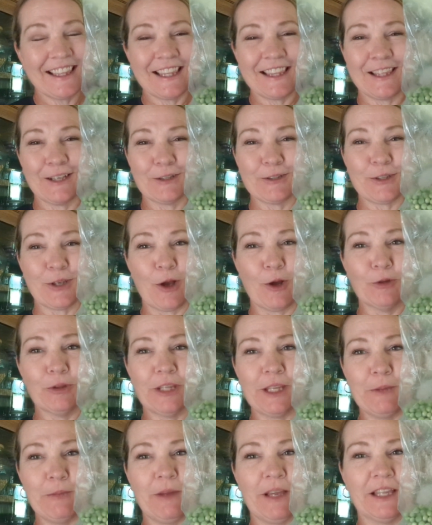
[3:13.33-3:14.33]
There's
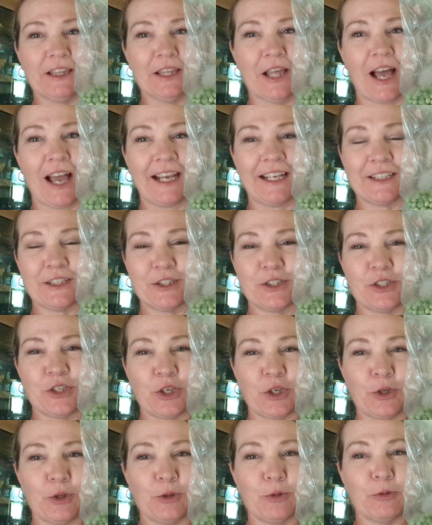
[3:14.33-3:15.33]
only been like
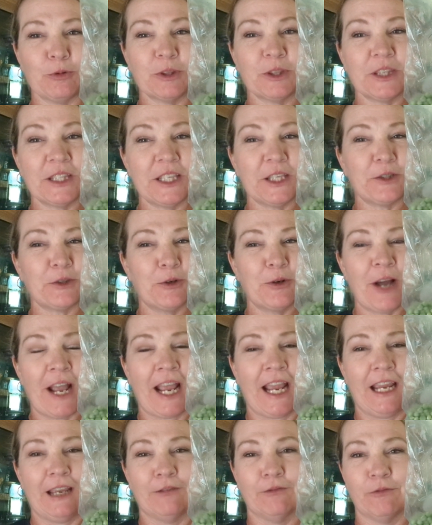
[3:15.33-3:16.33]
2 little
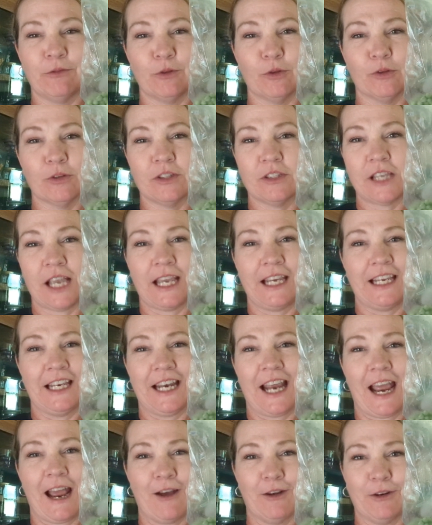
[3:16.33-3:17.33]
handfuls
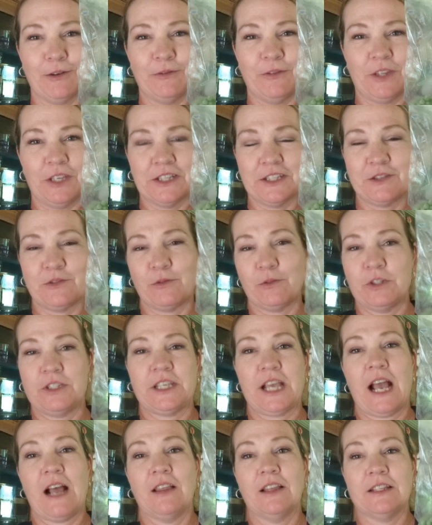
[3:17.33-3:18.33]
taken out of this for
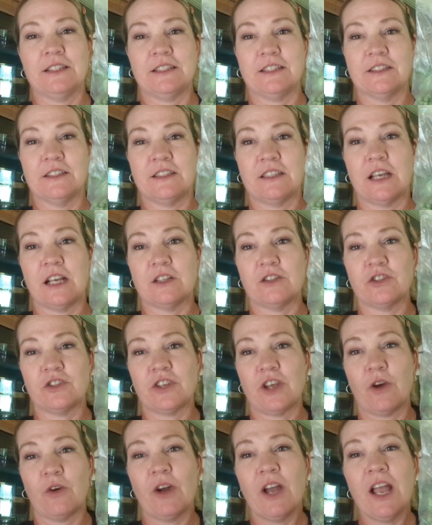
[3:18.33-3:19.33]
salads and such.
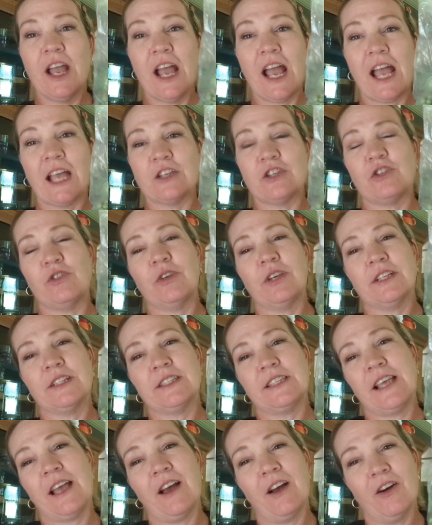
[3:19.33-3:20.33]
So as you can
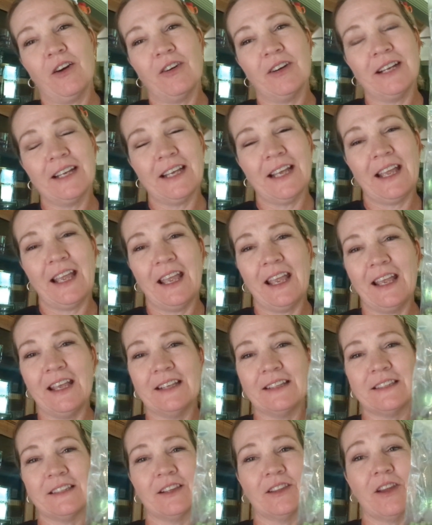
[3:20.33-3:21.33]
tell,
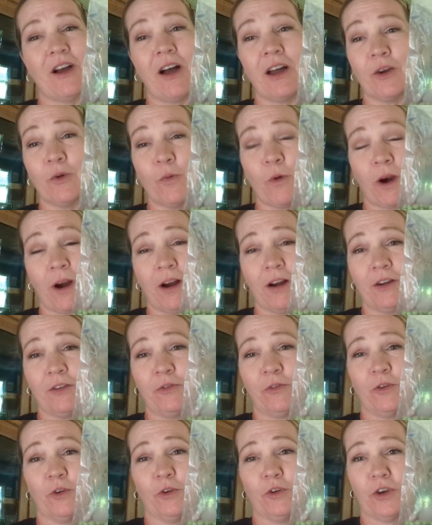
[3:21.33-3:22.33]
it's a lot of work
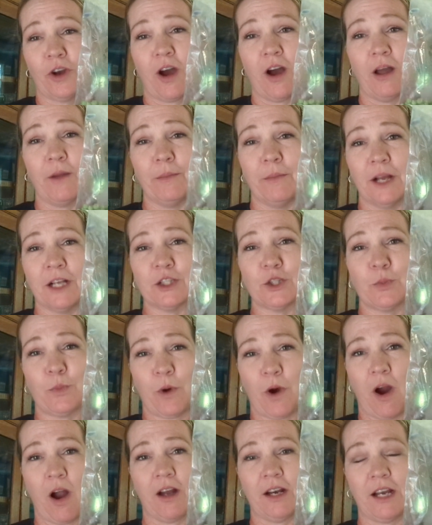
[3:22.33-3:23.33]
for not much
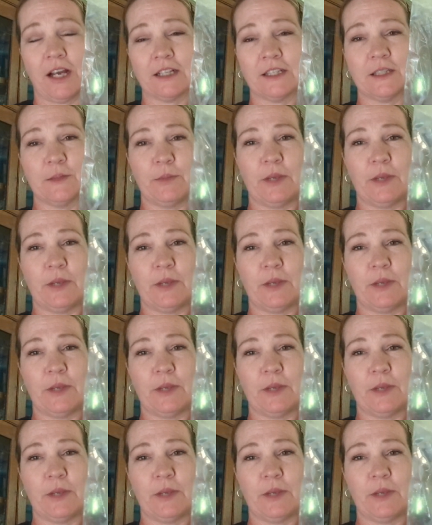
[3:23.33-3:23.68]
product.